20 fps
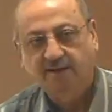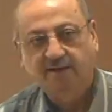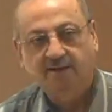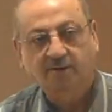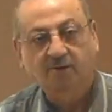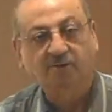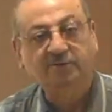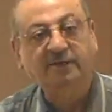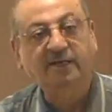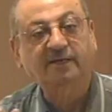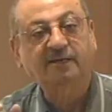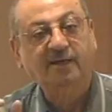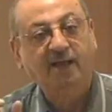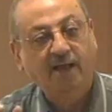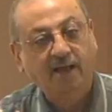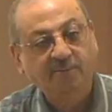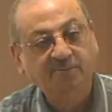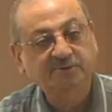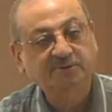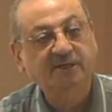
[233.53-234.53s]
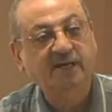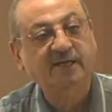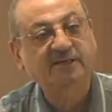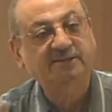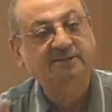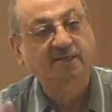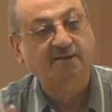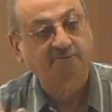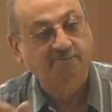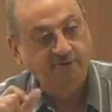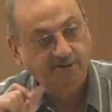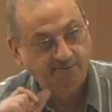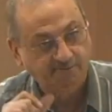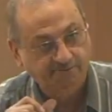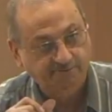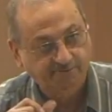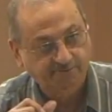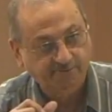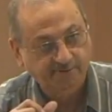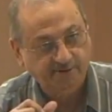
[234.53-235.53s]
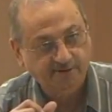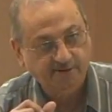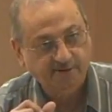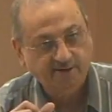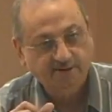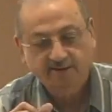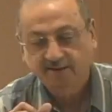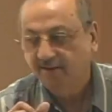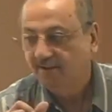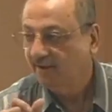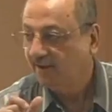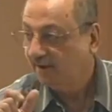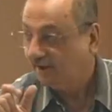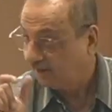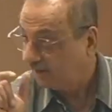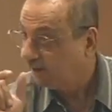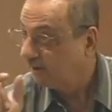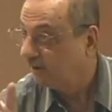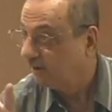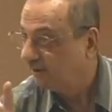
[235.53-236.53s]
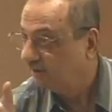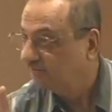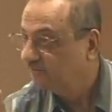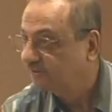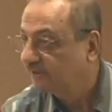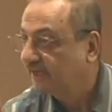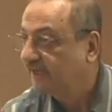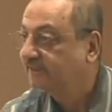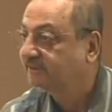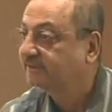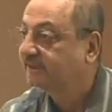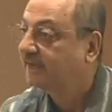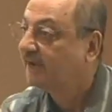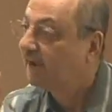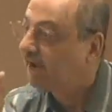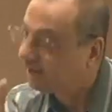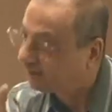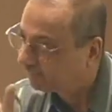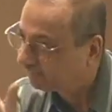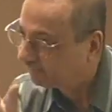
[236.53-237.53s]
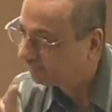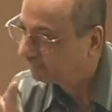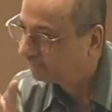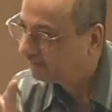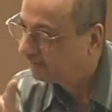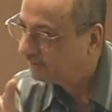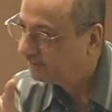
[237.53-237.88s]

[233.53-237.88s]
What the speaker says: Now that hamza is a varf. Hamza is a harf.